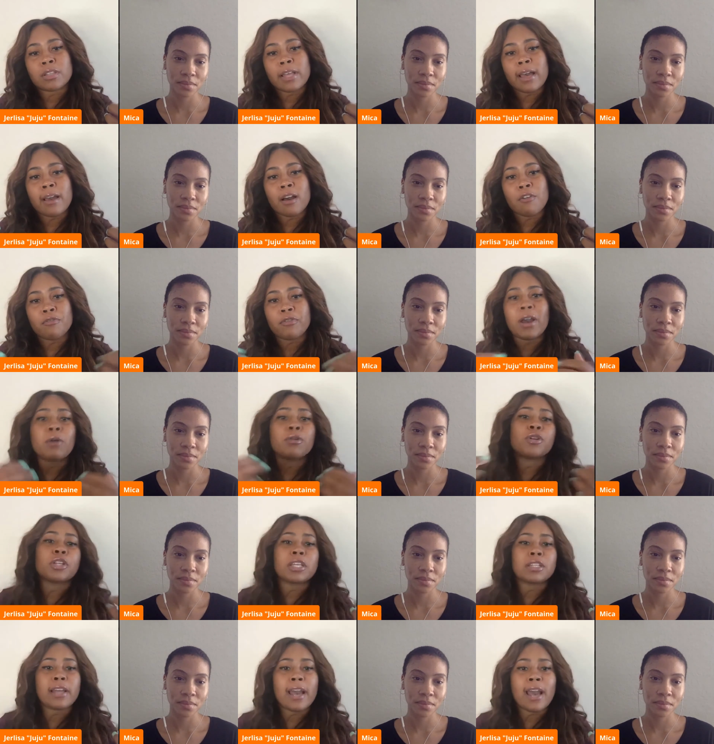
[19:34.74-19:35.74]
Speaker 1: that a founder
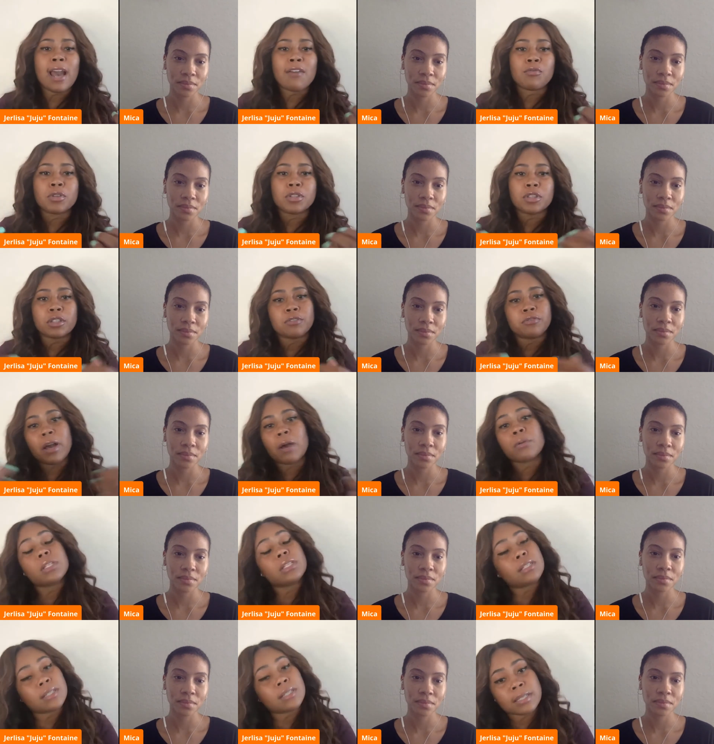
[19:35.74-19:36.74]
can have with their
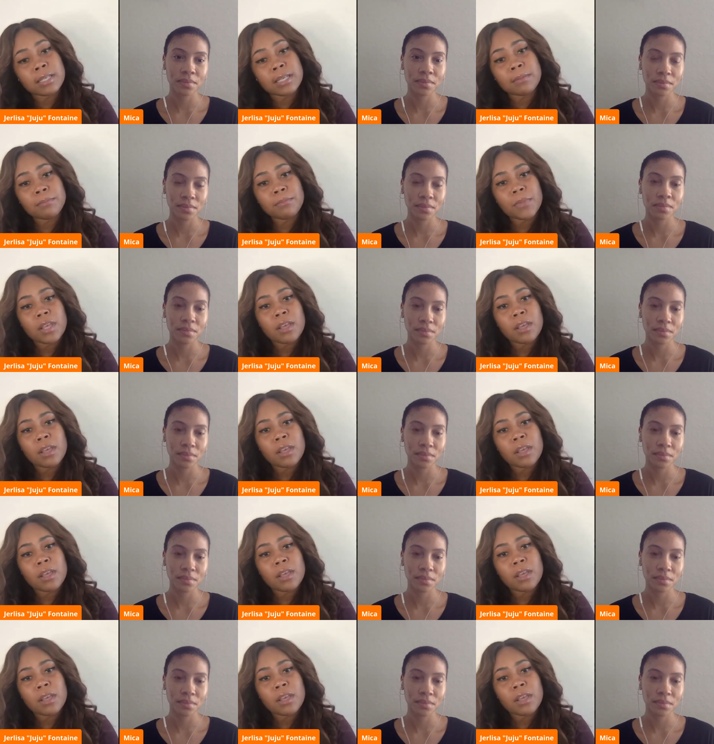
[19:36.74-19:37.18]
founding team?